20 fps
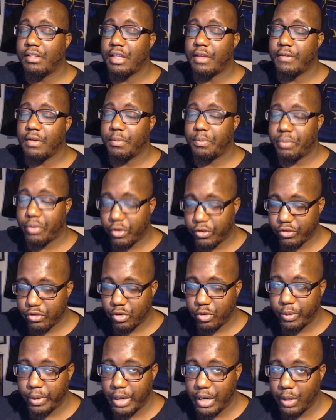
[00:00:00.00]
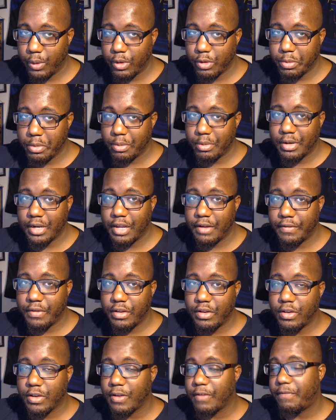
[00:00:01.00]
have a personal reading with me, beloved,
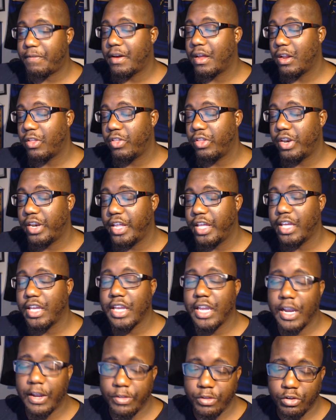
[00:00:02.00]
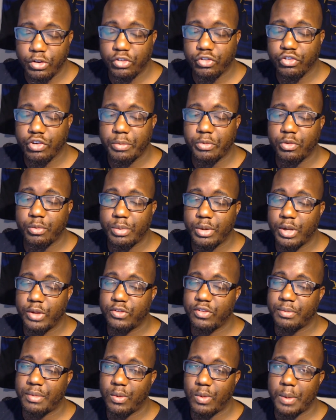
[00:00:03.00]
you can follow the link in the description below
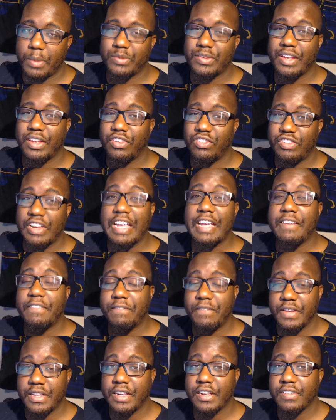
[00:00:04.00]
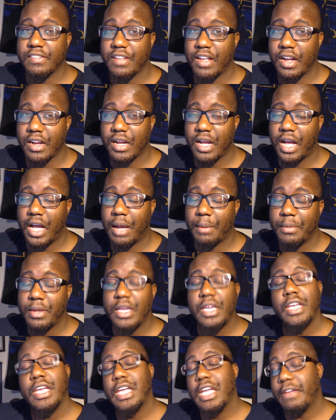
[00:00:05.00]
to my website, jayfenixx.com.
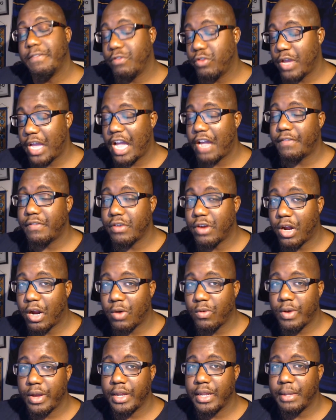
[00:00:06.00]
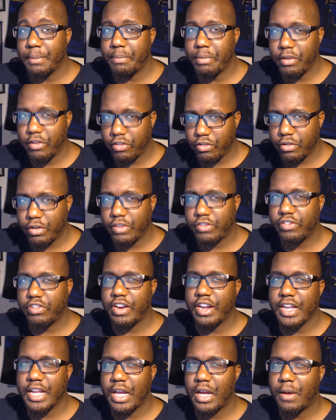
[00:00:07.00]
If you haven't already, be sure to
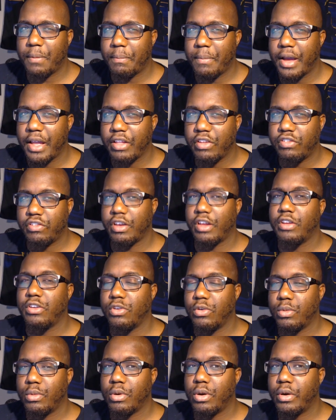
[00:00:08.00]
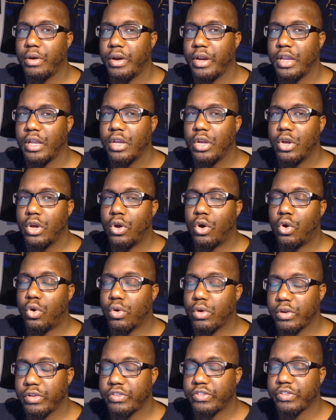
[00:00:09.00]
check out my January
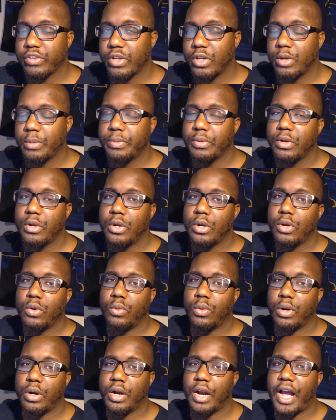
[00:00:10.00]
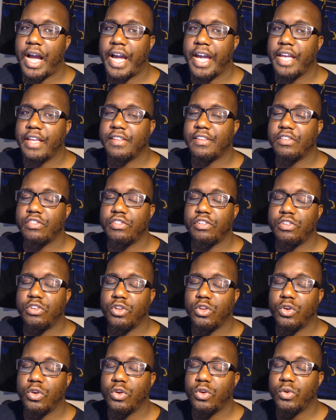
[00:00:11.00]
horoscope where I essentially
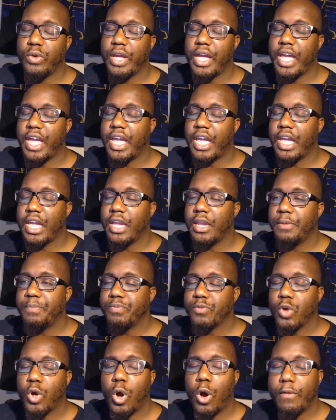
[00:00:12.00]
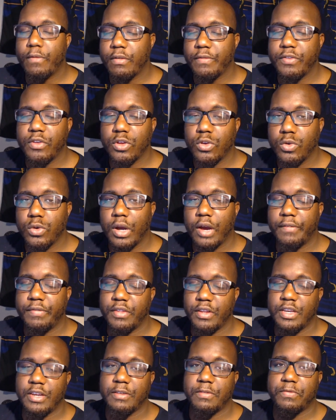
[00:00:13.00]
do a overview of the
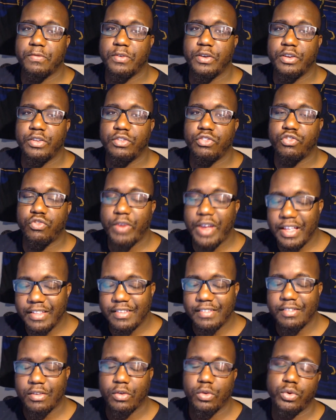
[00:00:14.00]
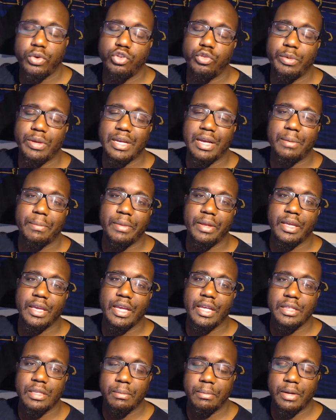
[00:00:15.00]
different transits that are going to be coming
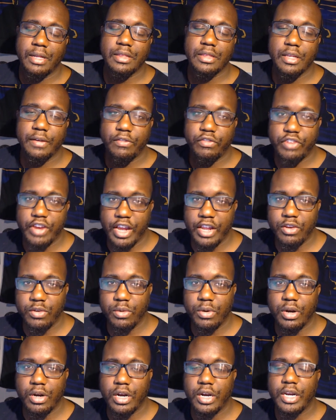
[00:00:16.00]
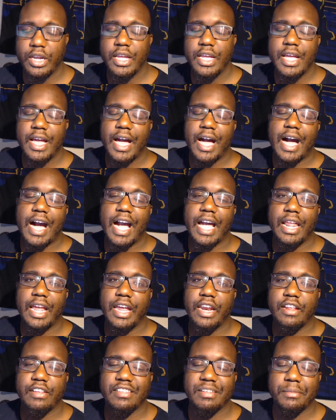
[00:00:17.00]
in the month of January,
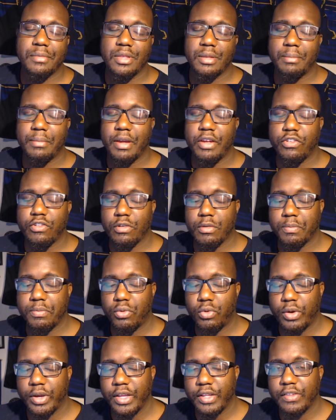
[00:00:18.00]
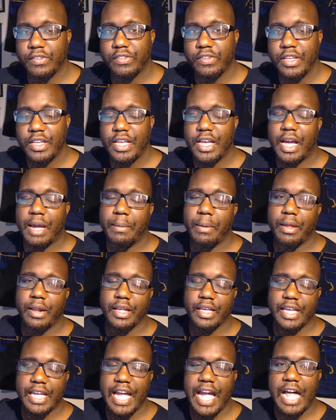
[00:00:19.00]
highlighting some of the major points. I made a
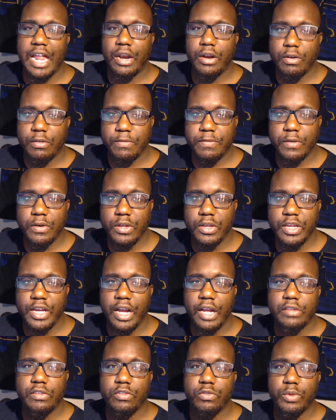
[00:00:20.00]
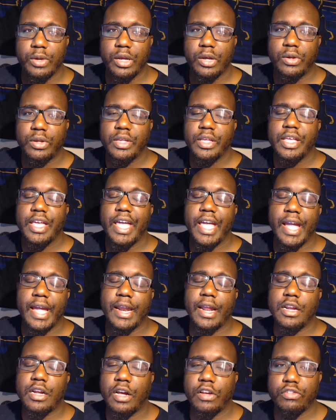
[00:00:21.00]
calendar for you guys as well, and
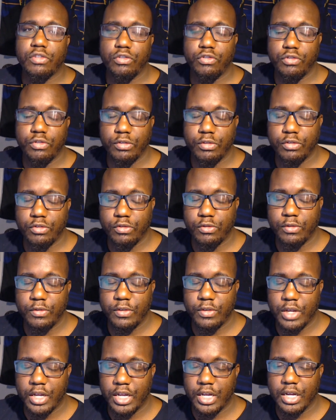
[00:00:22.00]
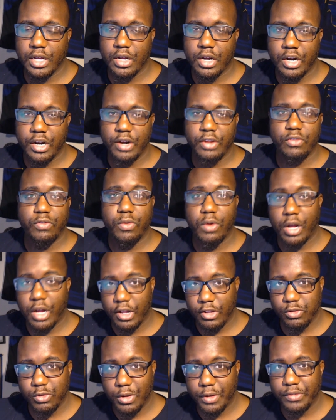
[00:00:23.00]
I also drew uh, cards for all
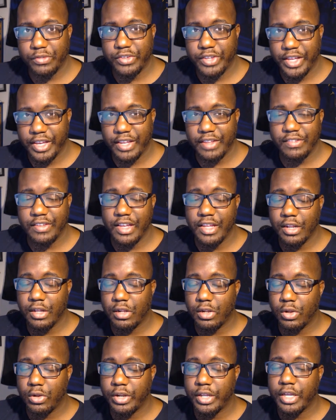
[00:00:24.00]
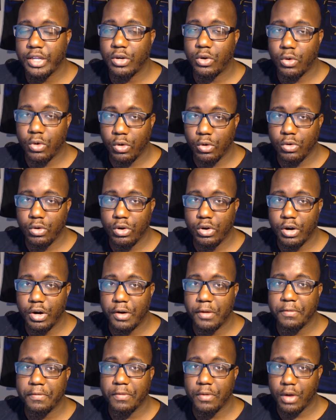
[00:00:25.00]
12 signs, including an oracle
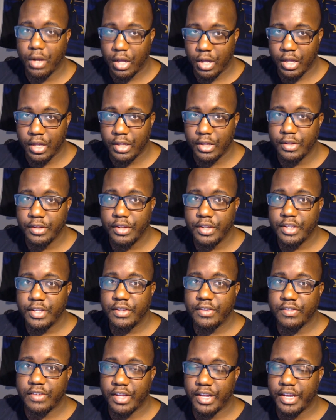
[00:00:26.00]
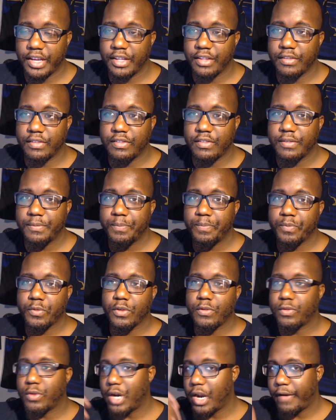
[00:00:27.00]
card for all signs
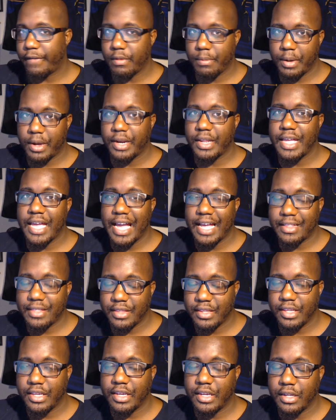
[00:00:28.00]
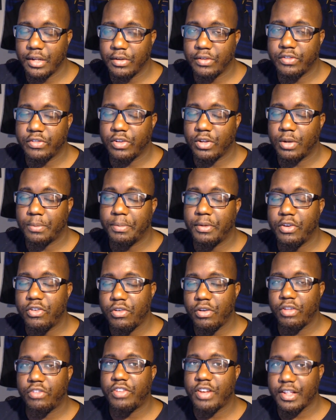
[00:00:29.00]
for everybody at the end. So be
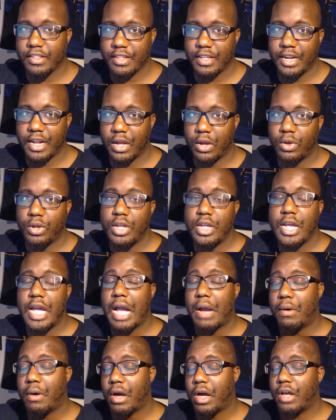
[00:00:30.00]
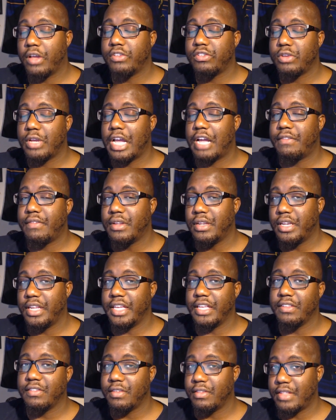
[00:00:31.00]
sure to check that out. I will also have a
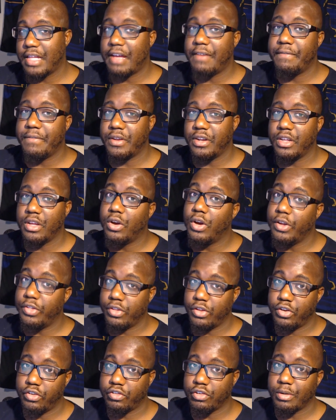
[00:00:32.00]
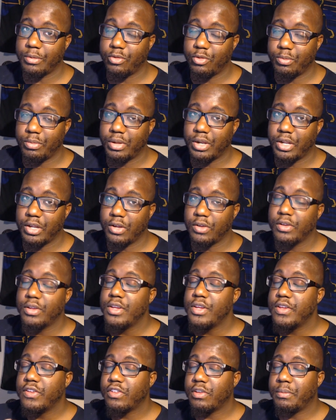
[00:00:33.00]
link to that video in the description below.
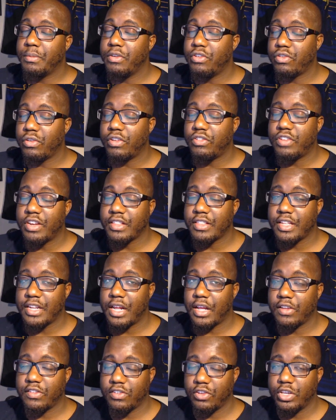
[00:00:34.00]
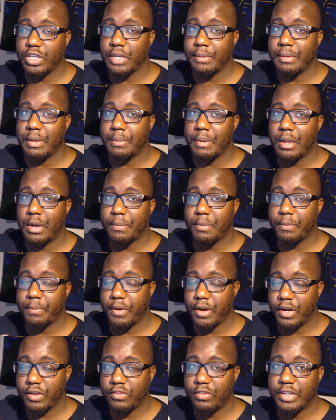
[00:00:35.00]
So be sure to check that out so you can be better
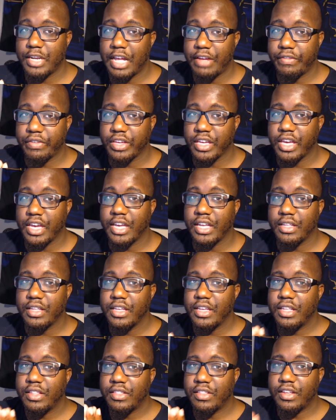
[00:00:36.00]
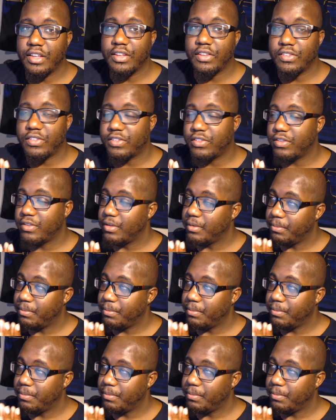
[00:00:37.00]
prepared to navigate this